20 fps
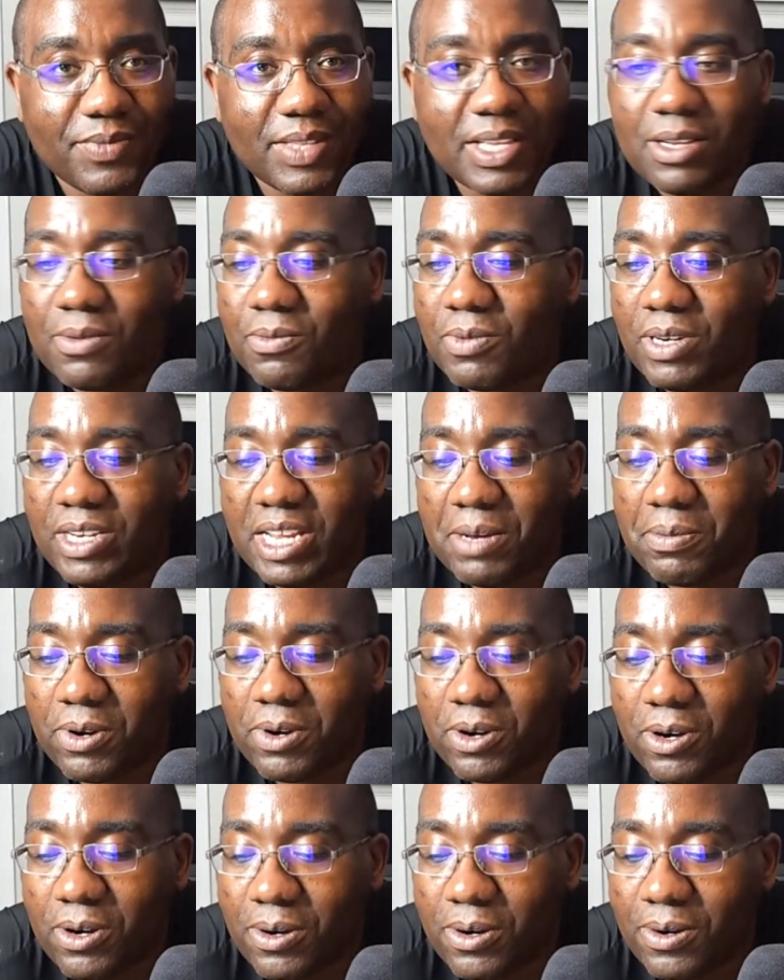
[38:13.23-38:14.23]
We never
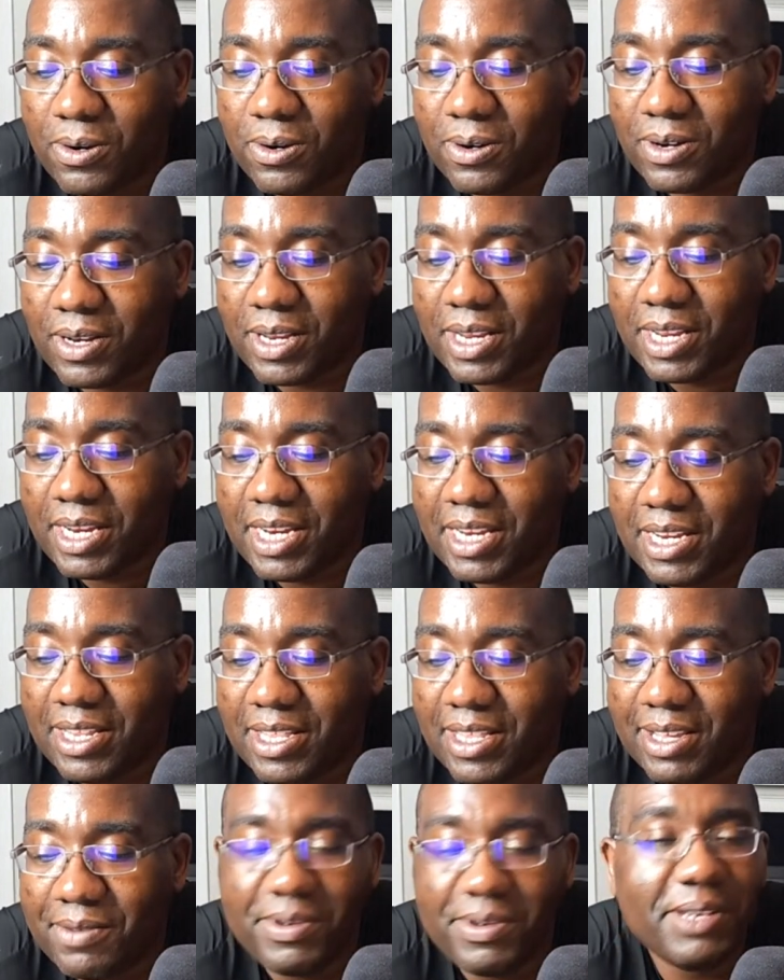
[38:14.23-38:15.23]
heard
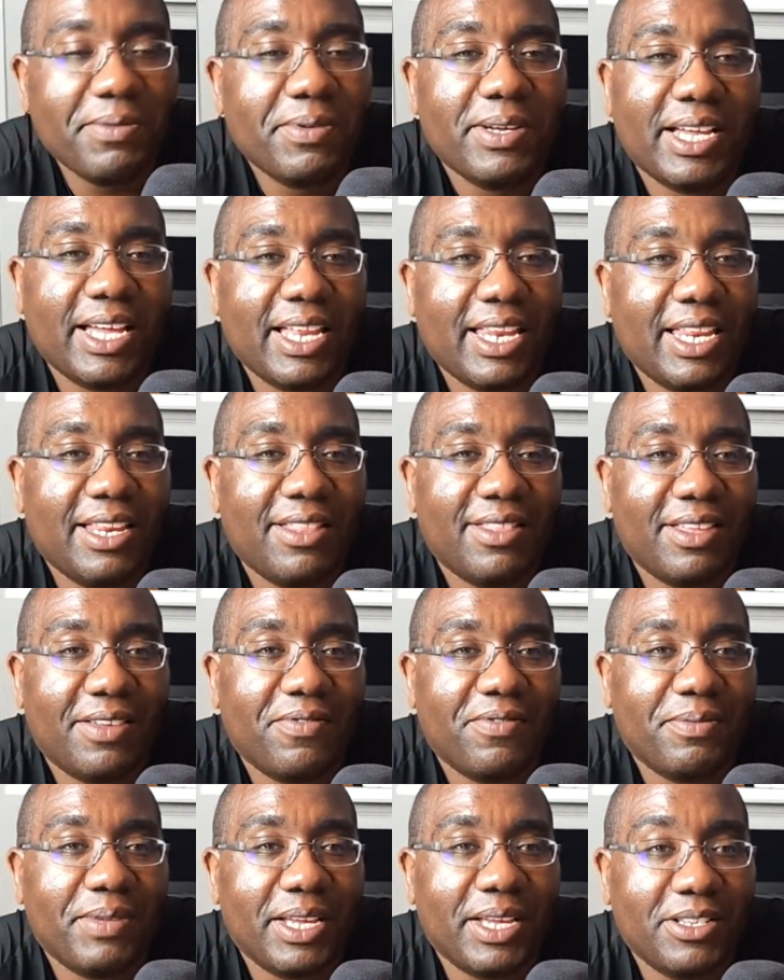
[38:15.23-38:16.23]
any, we never got anything
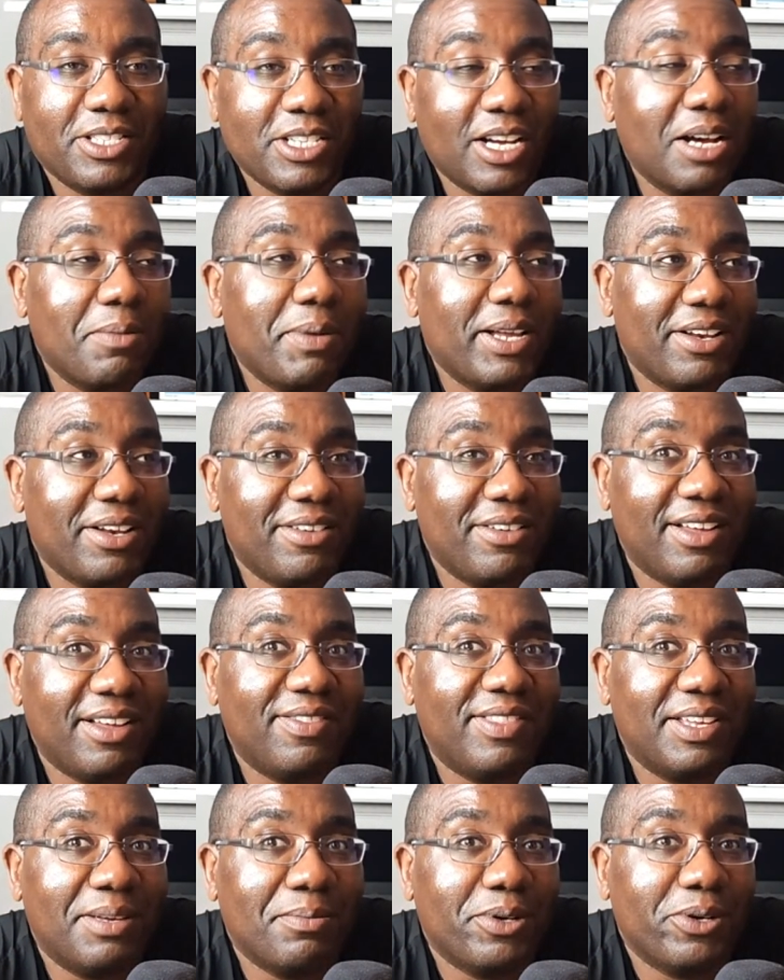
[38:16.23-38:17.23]
from that. Talk about a
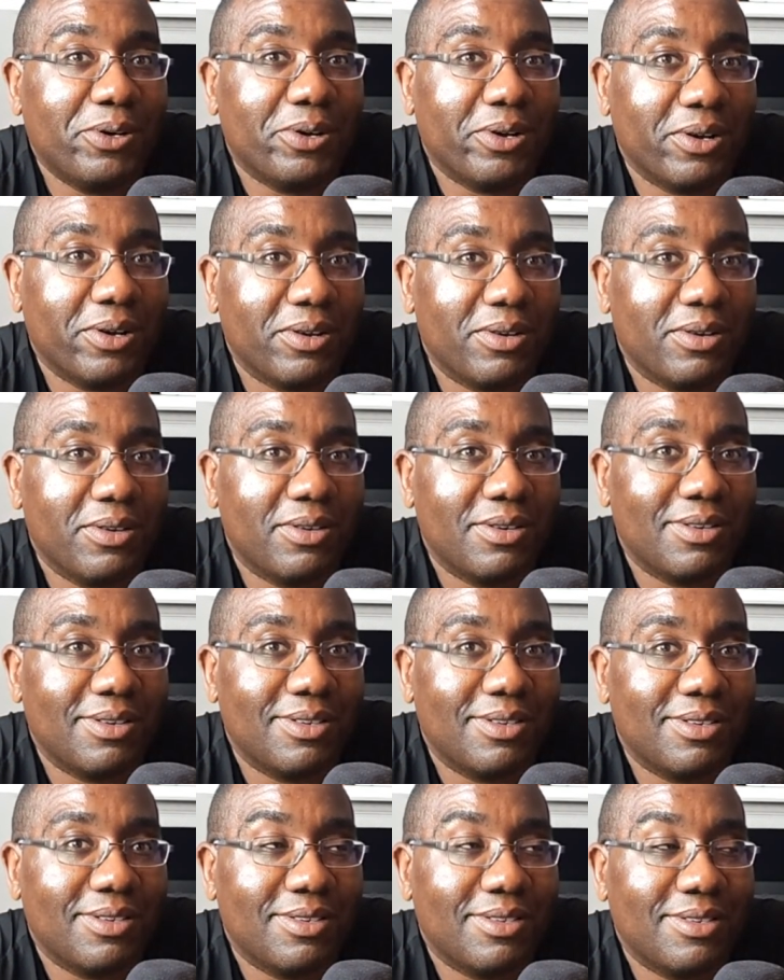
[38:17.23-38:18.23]
nothing burger.
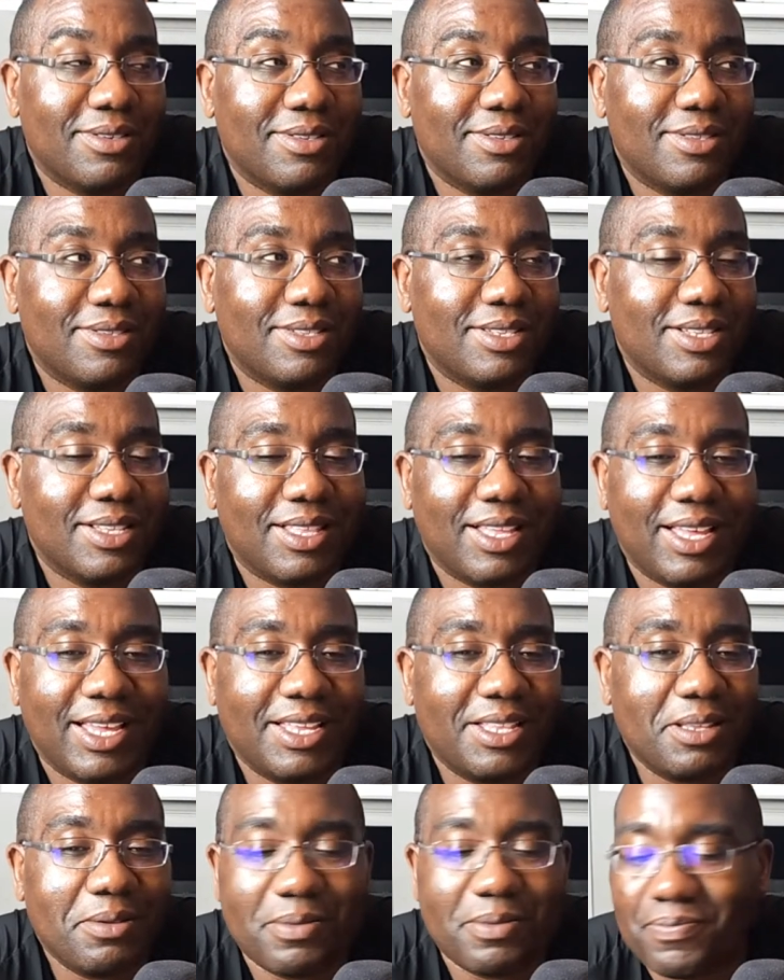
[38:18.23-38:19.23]
Like,
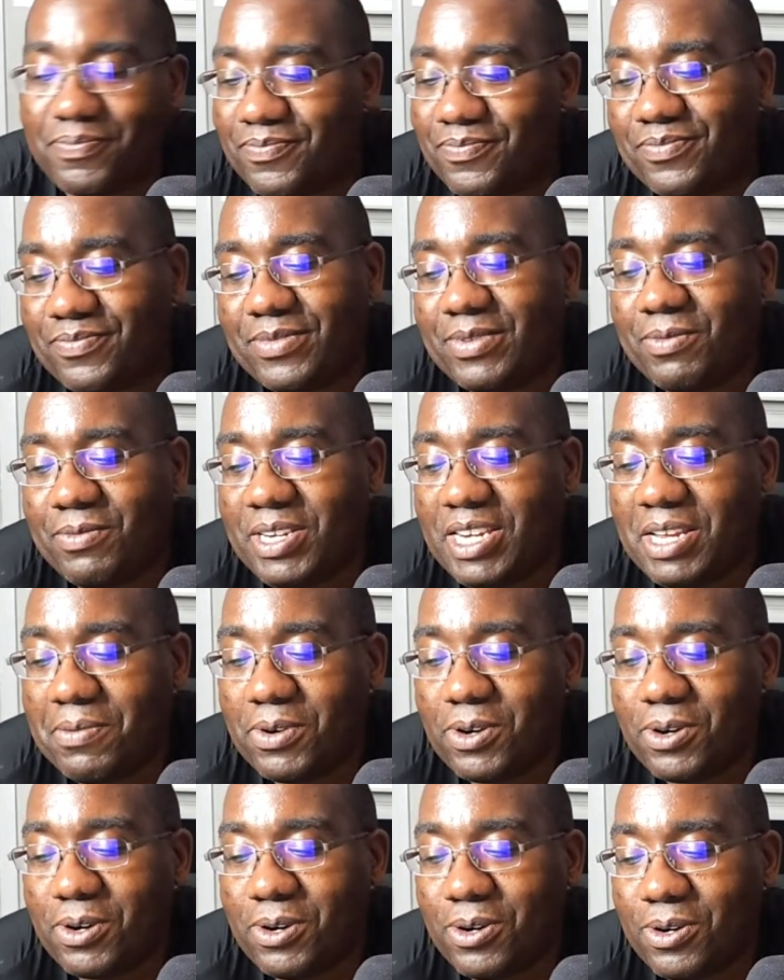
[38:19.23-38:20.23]
we
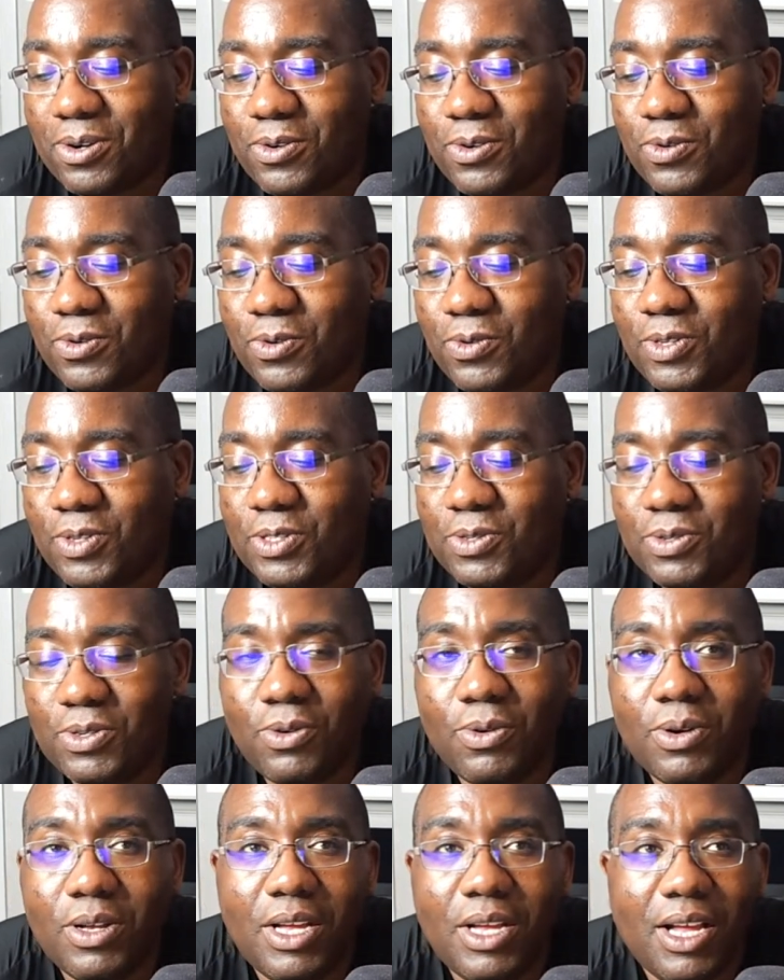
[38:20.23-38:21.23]
never heard who was
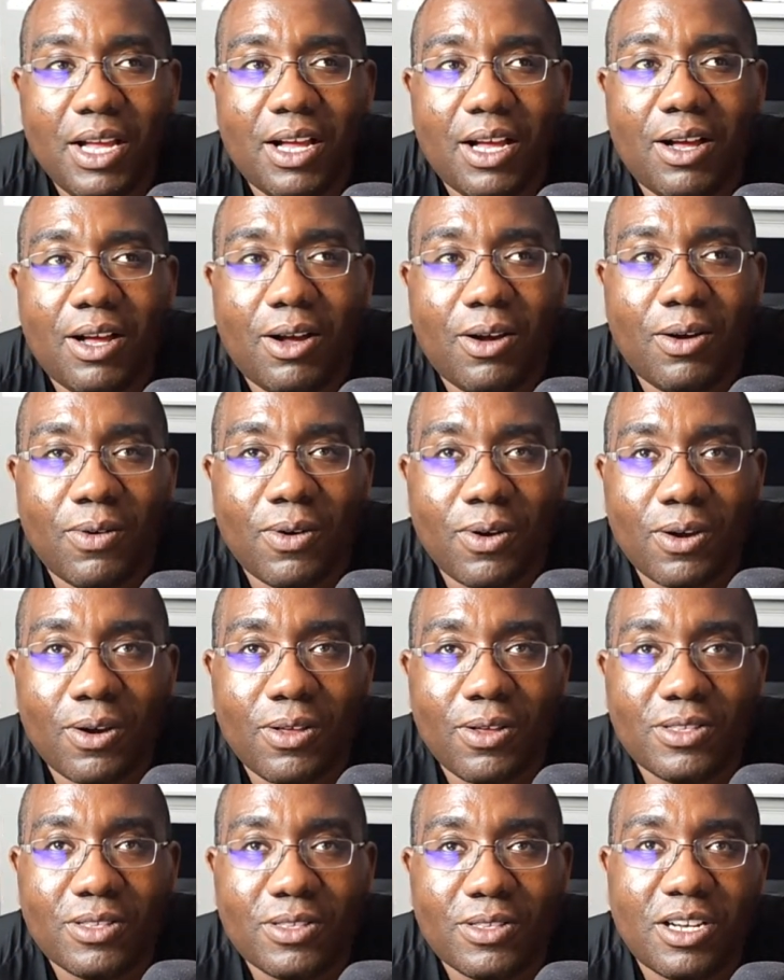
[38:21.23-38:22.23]
going. All heard all
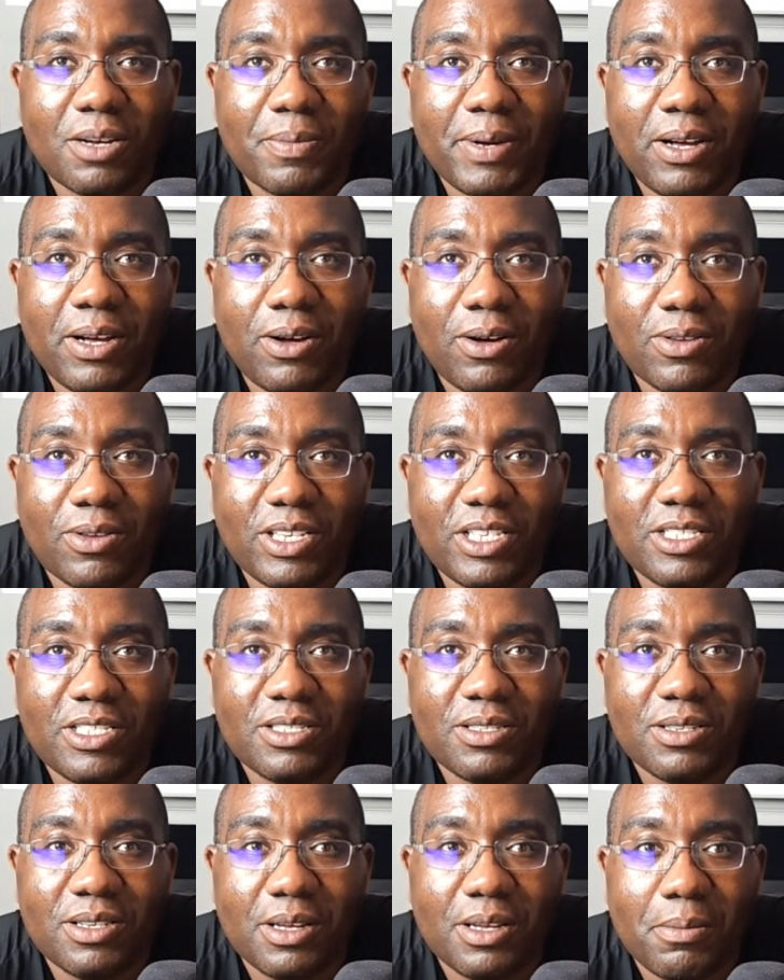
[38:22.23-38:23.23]
this talk about all
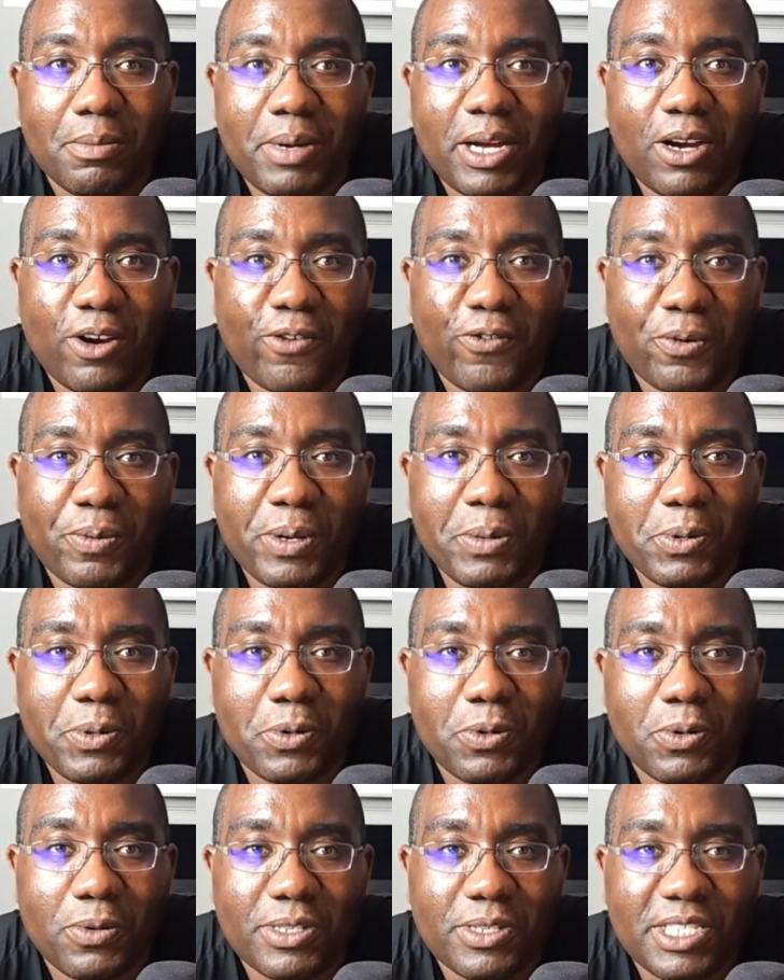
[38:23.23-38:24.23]
these powerful people
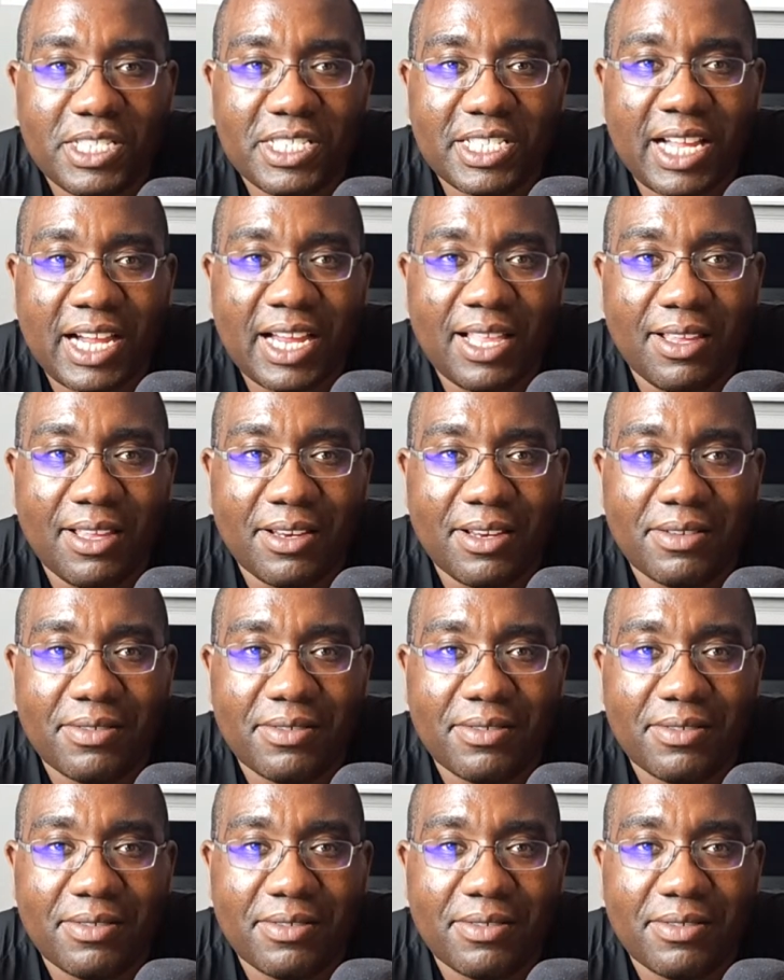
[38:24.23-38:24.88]
going to this island.